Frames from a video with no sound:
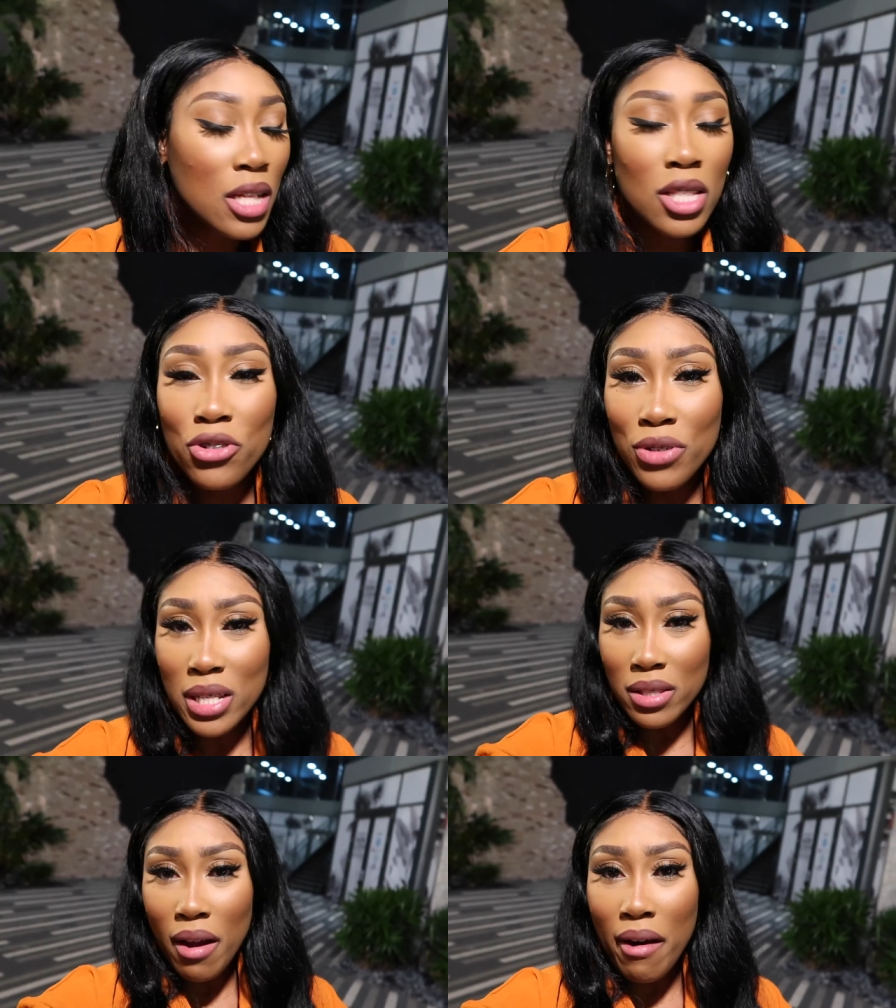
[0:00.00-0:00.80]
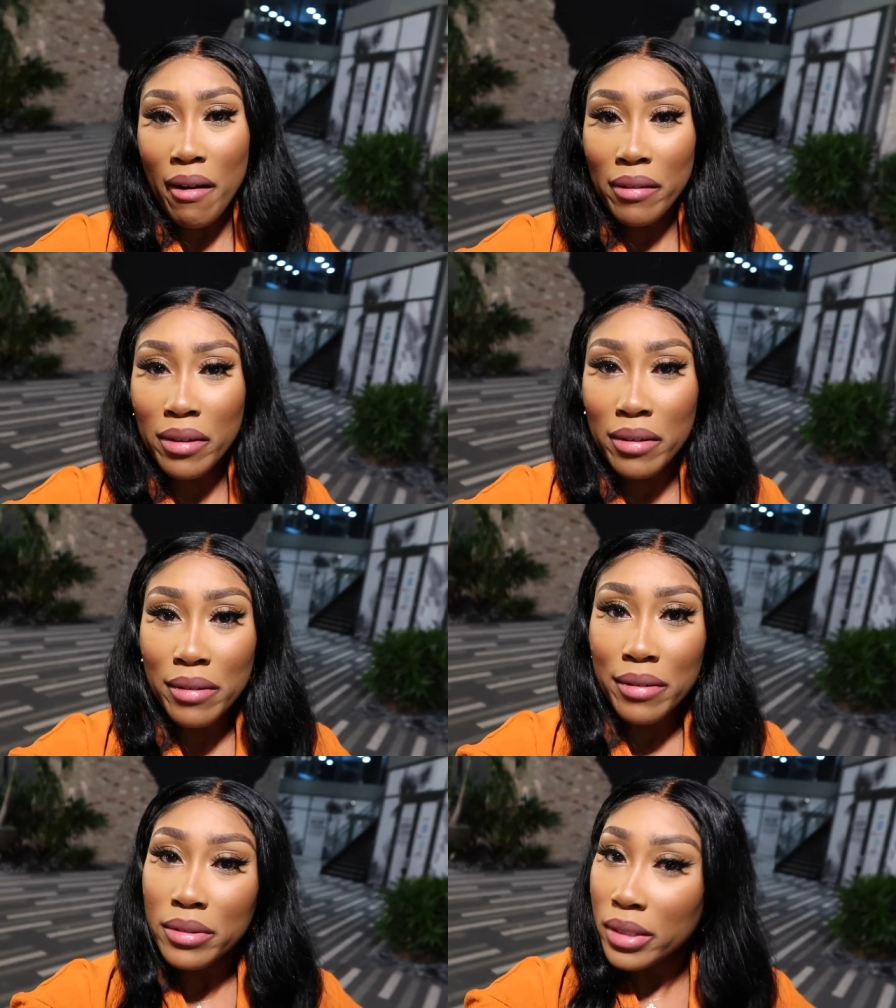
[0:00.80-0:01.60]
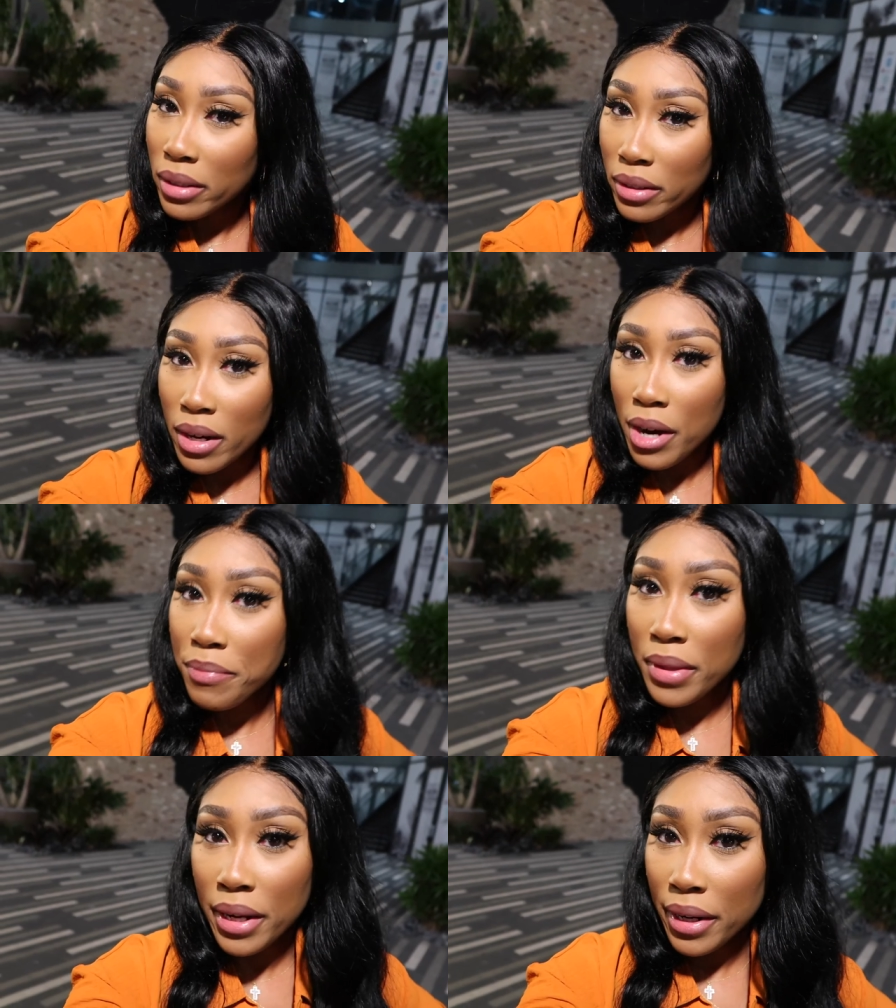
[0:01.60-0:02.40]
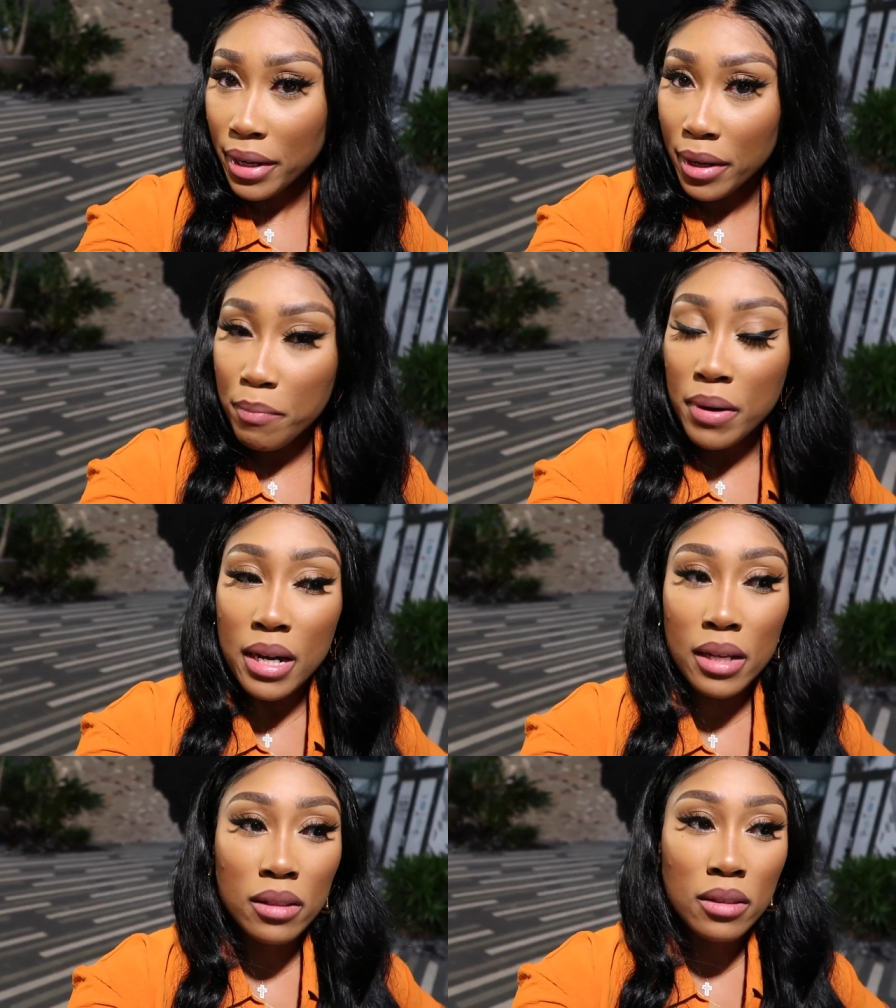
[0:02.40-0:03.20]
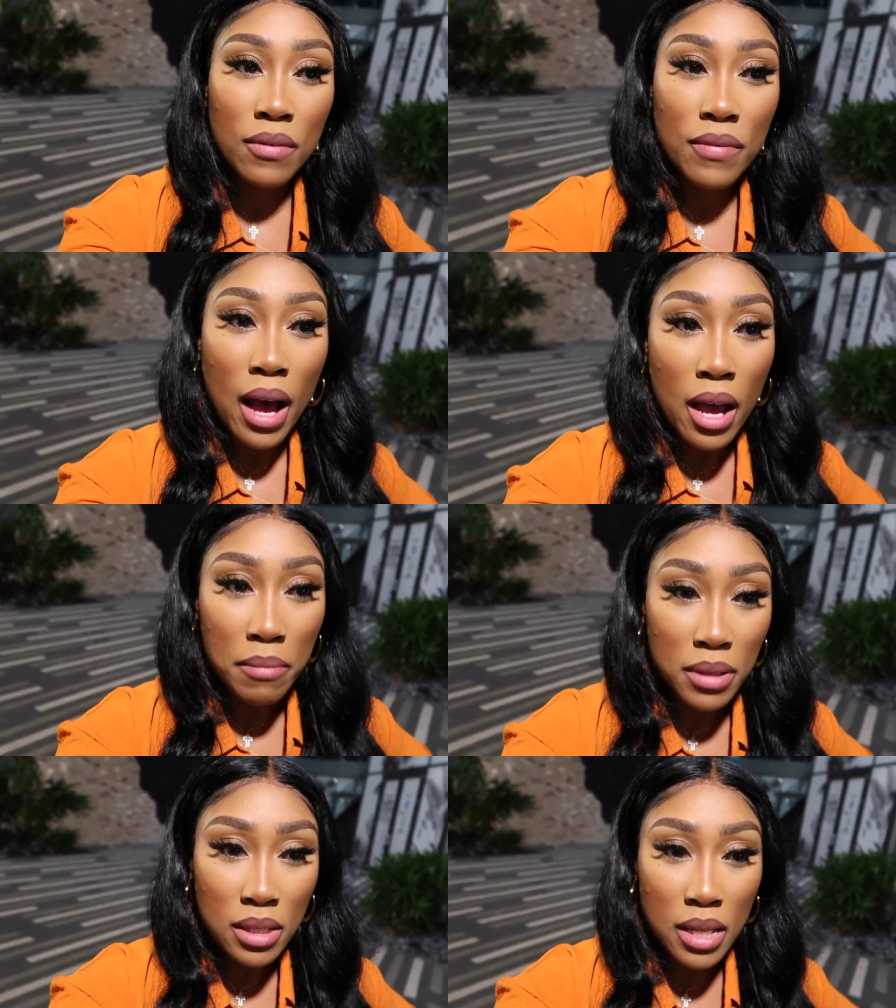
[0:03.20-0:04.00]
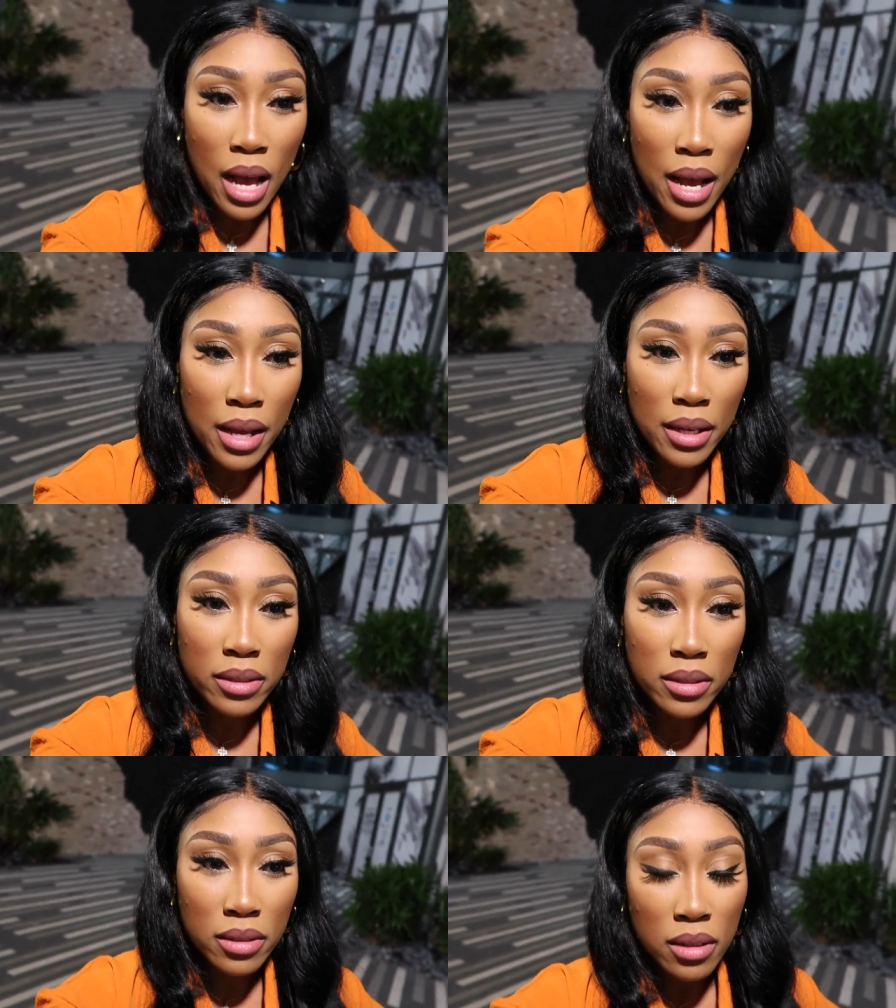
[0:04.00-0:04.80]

The drinks are a little, you know, up there, but the vibe is nice.